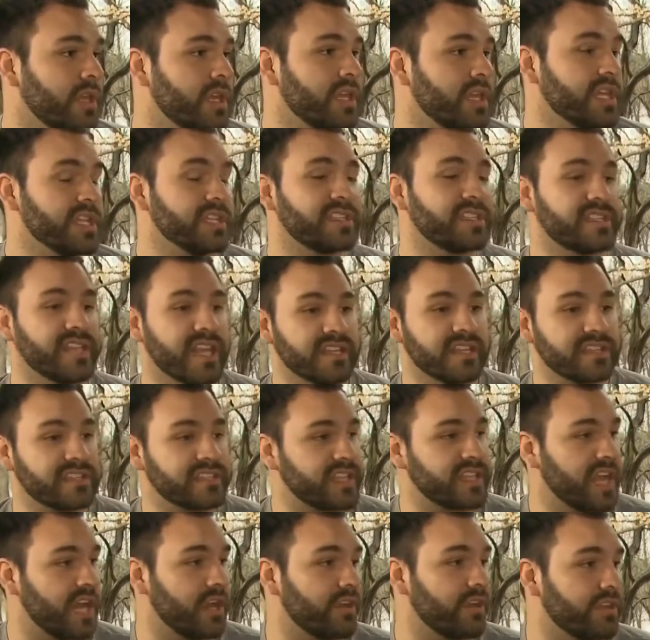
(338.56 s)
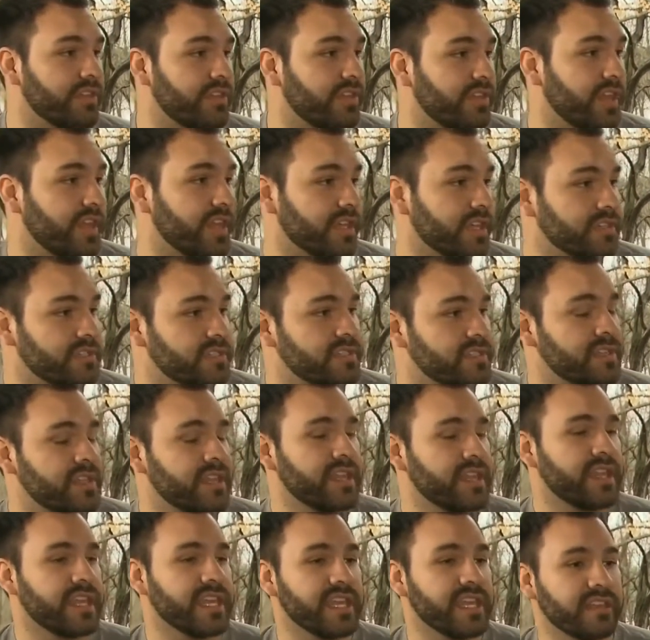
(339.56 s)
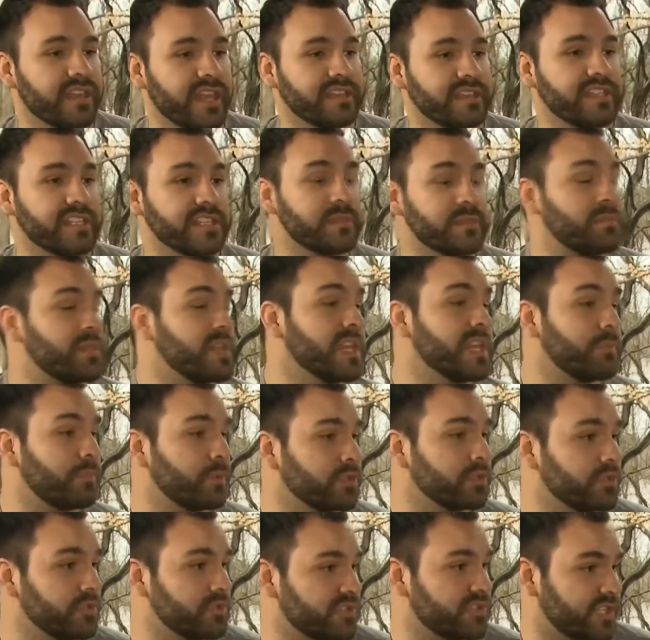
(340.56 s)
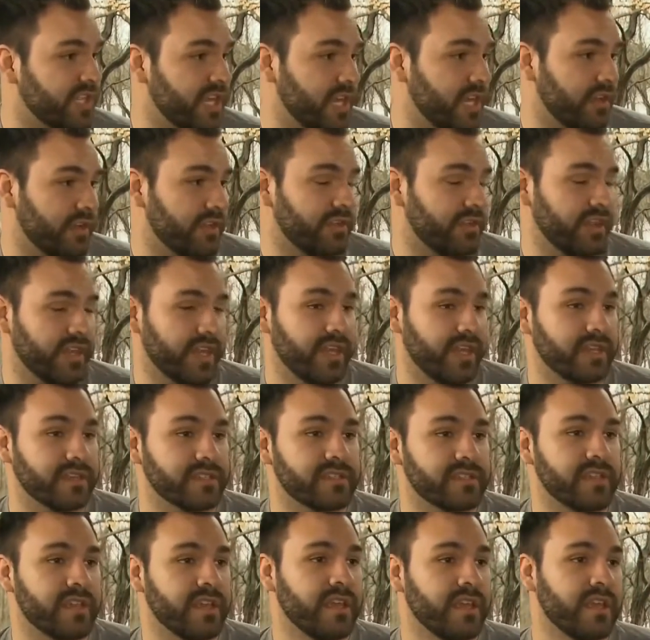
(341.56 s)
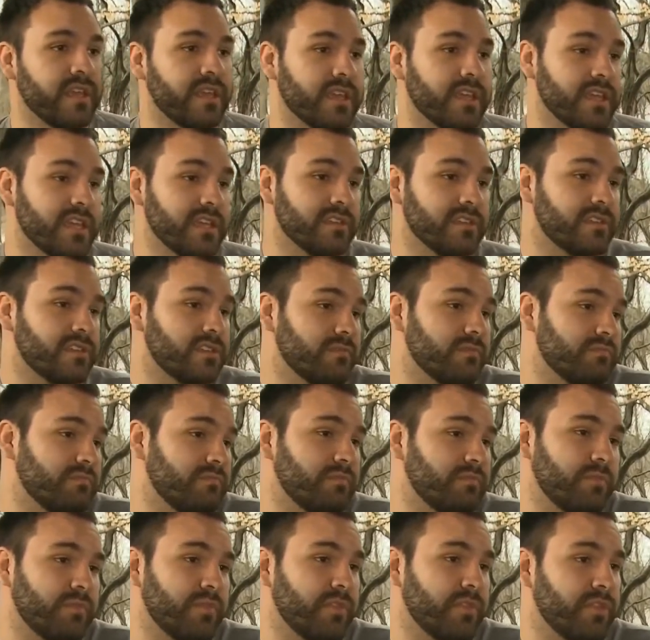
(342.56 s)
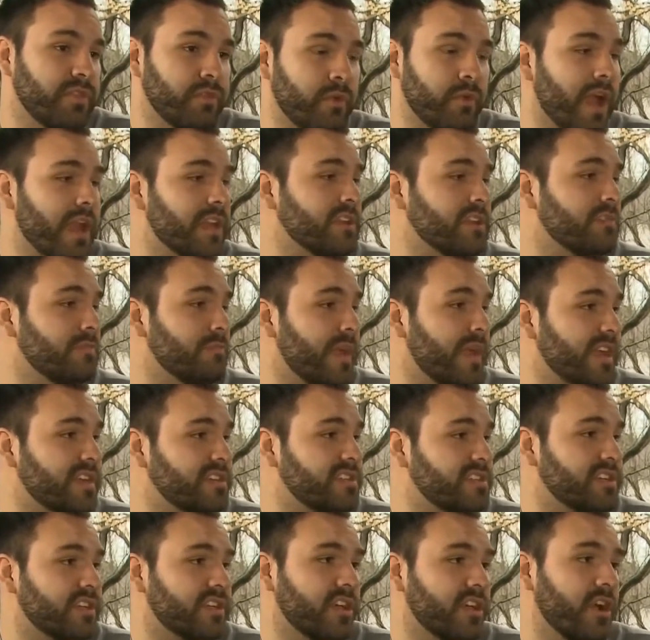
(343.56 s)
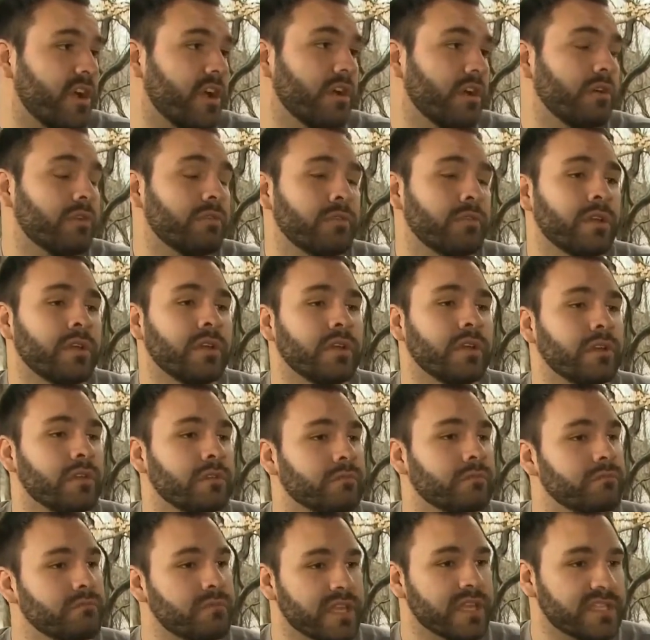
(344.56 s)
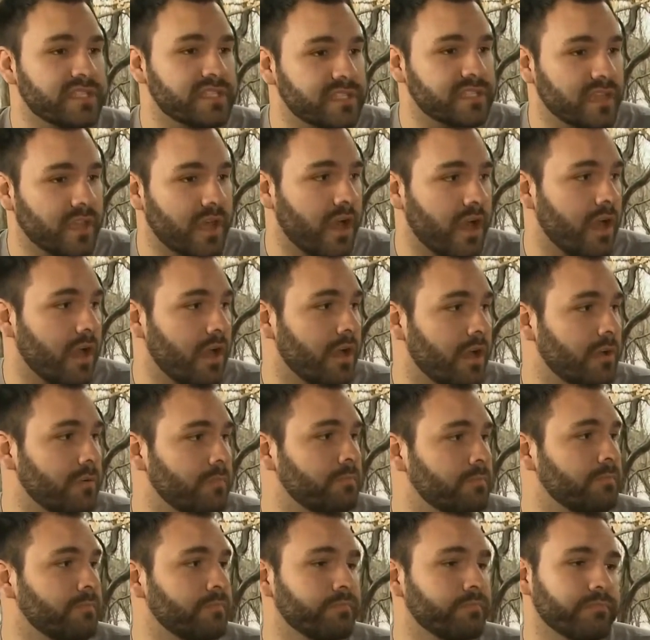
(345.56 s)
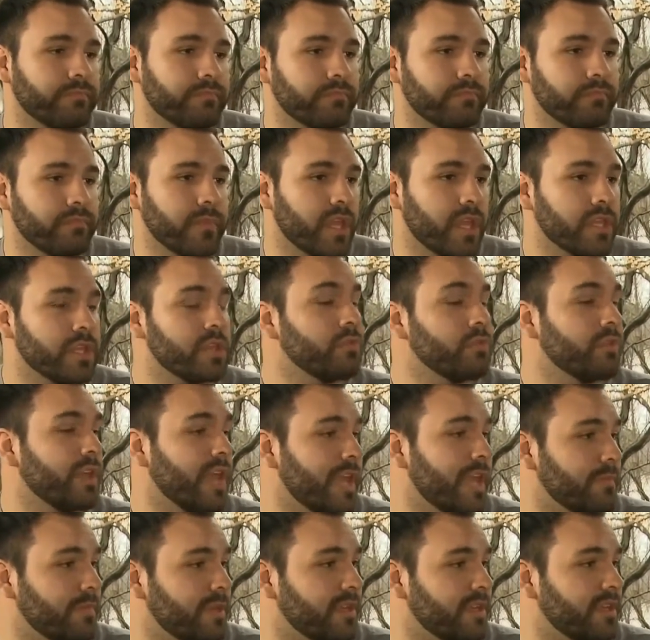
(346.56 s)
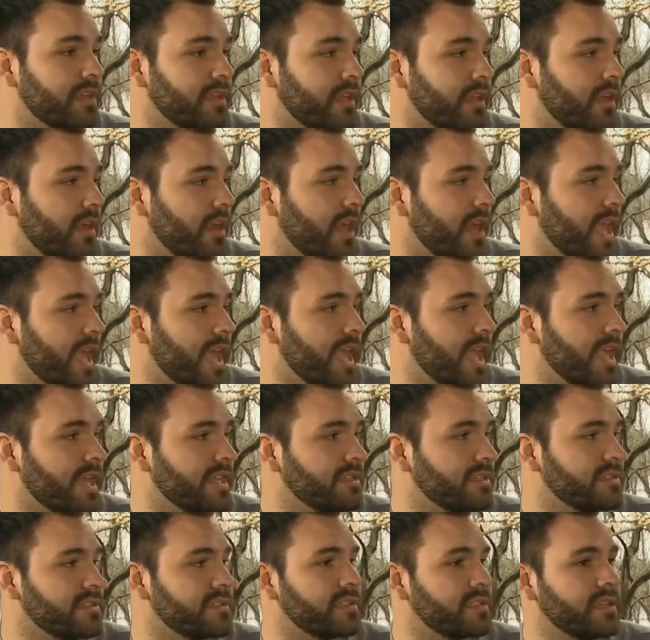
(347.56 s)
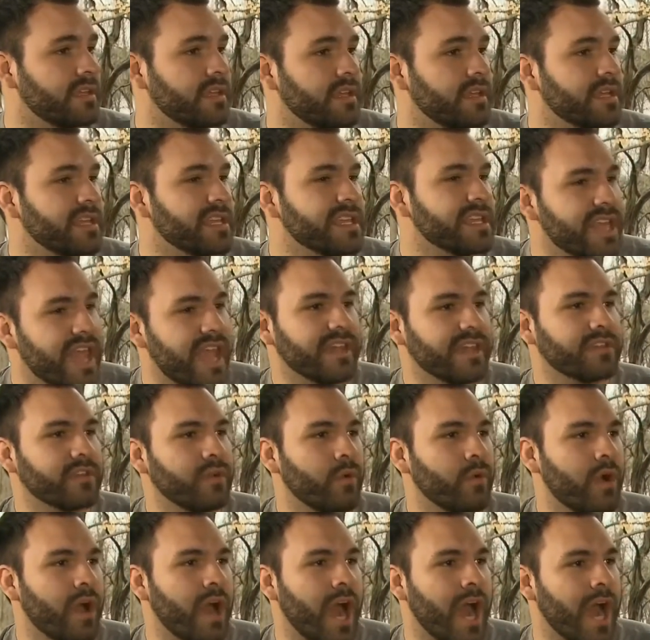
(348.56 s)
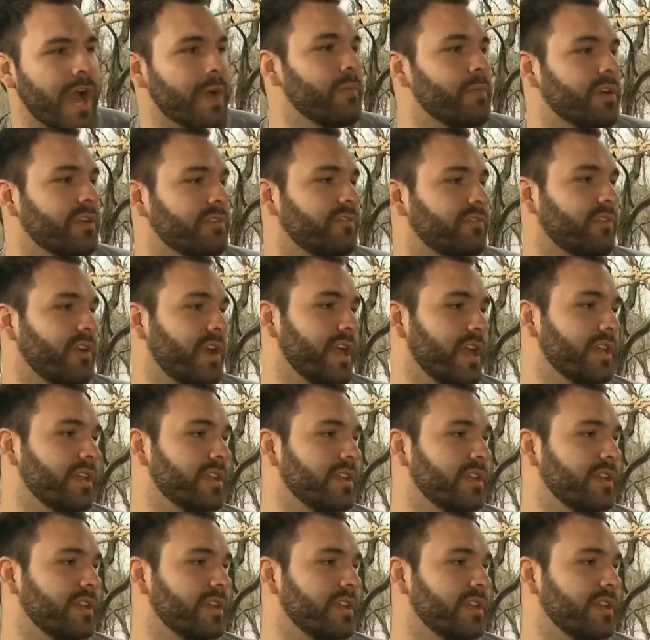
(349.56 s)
He says scary things. He lets his people do scary things. He's threatened Mexico, Islam, you name it, and yet I'm unafraid.